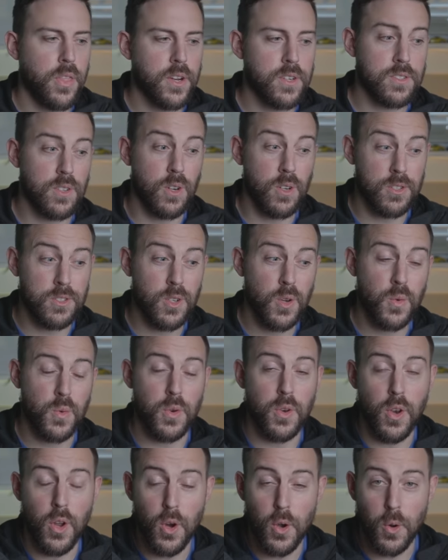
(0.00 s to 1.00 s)
there's also
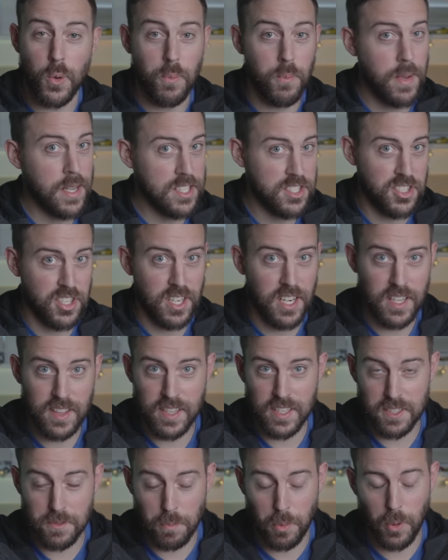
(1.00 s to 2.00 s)
no mention at
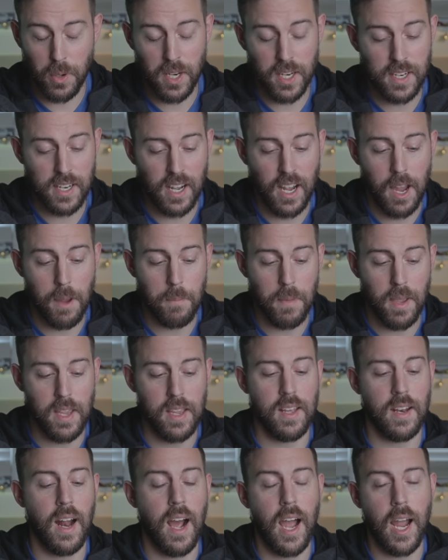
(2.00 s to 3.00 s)
this point in time
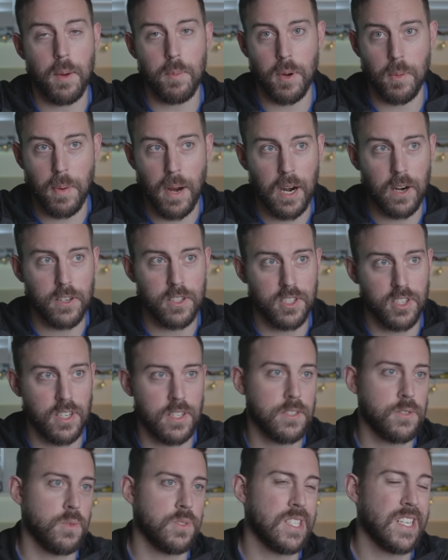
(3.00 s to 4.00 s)
in hybrid
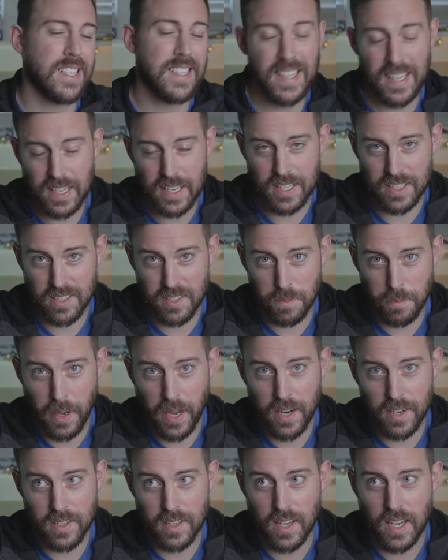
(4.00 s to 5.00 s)
powertrains, which I didn't
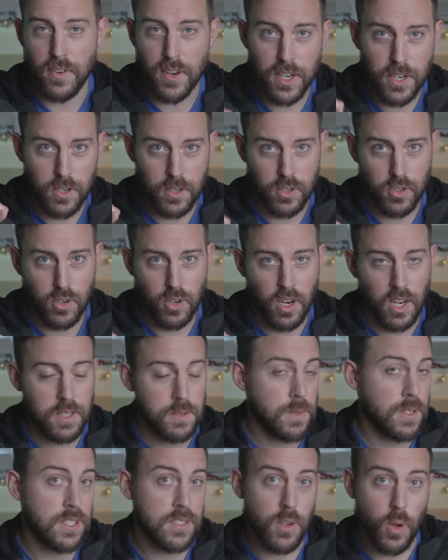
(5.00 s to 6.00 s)
expect. Fingers
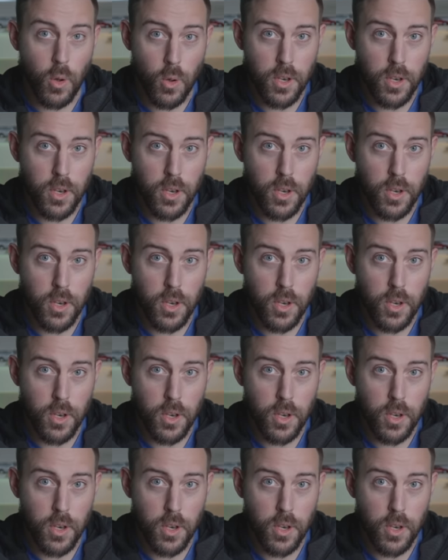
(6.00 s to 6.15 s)
crossed, because the